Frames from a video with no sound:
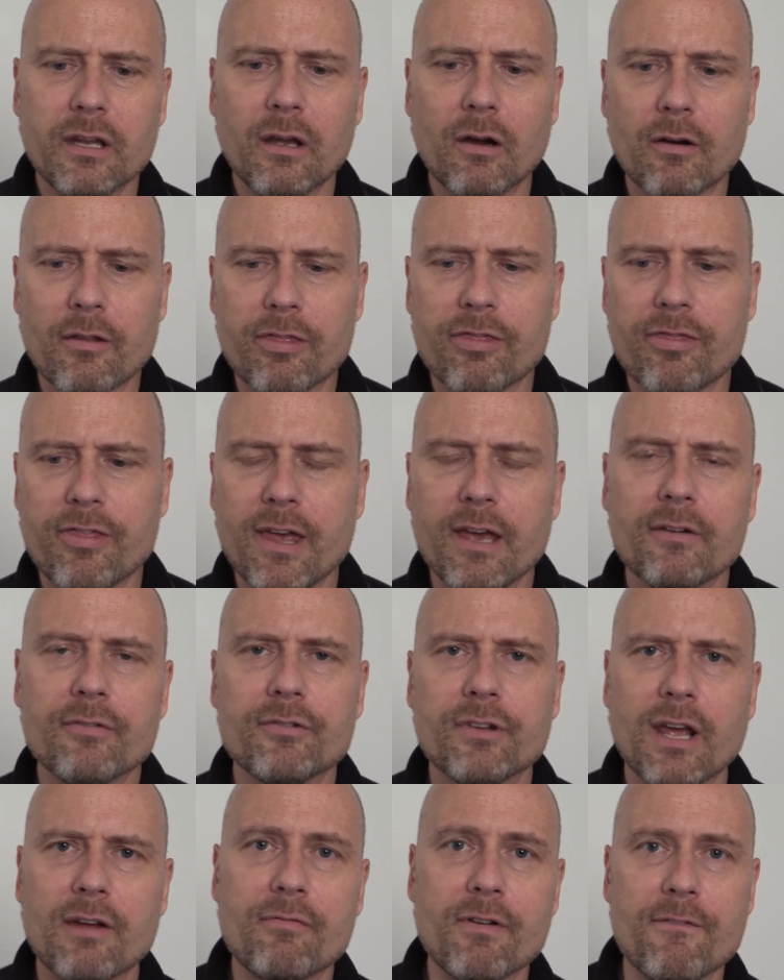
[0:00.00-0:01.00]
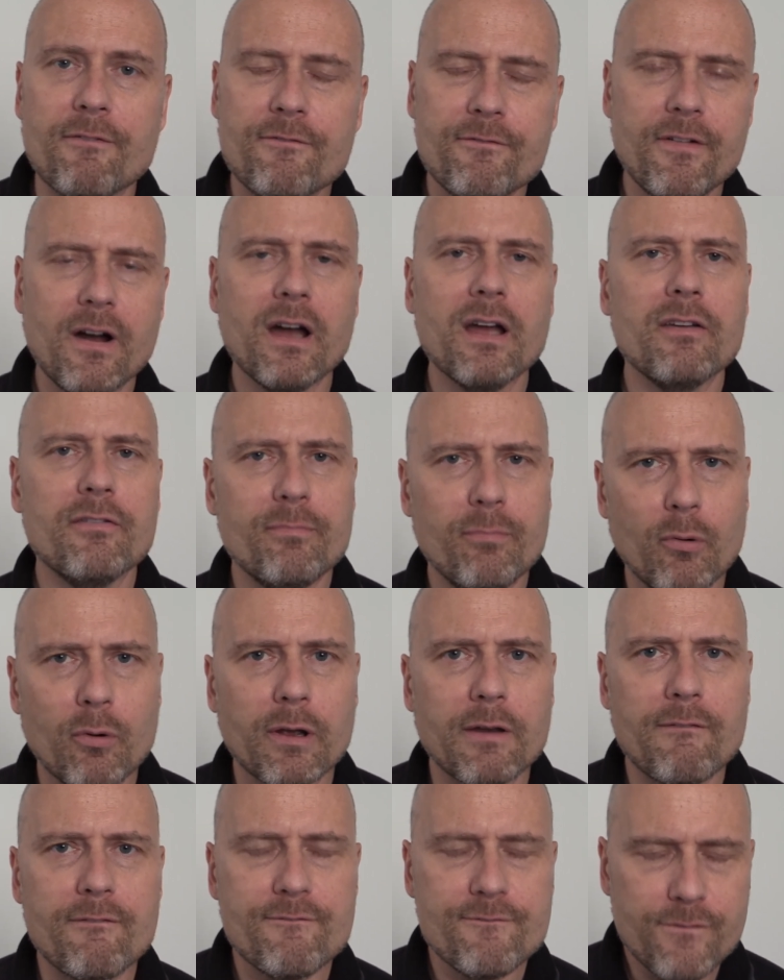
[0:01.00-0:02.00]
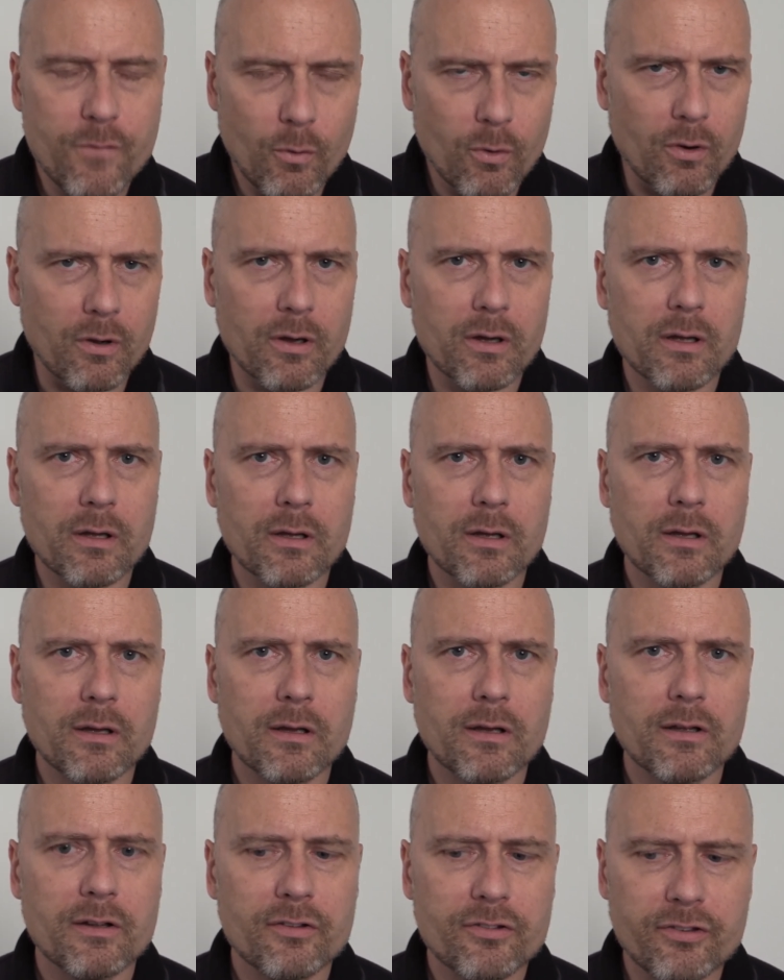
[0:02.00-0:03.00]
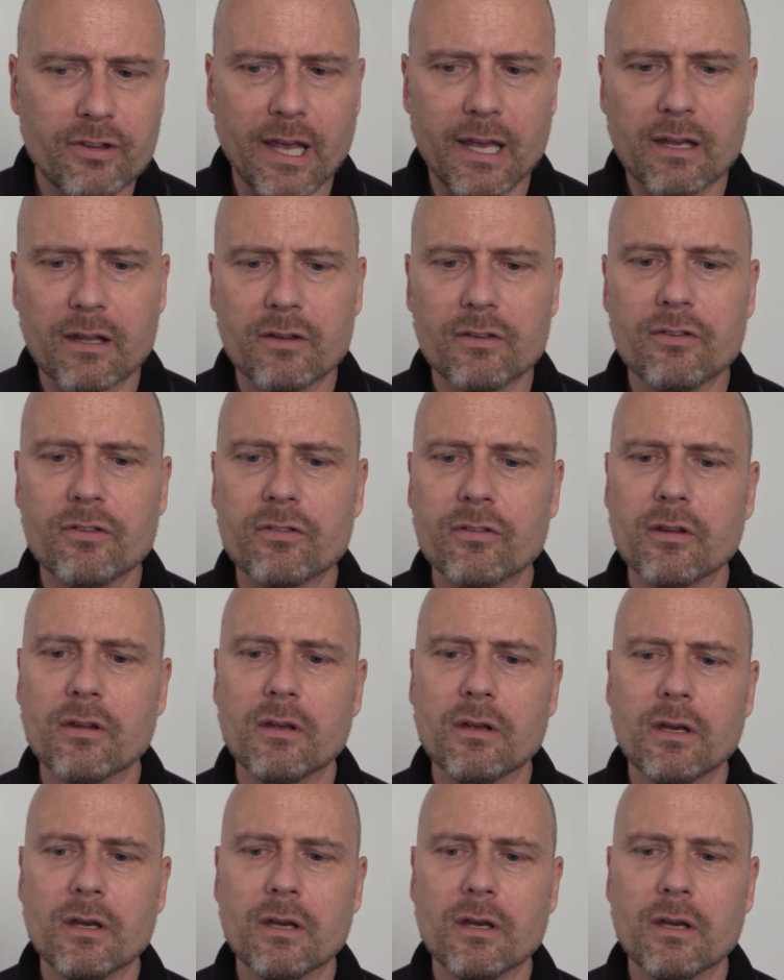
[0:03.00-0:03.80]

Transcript: or theft every 5.4 seconds.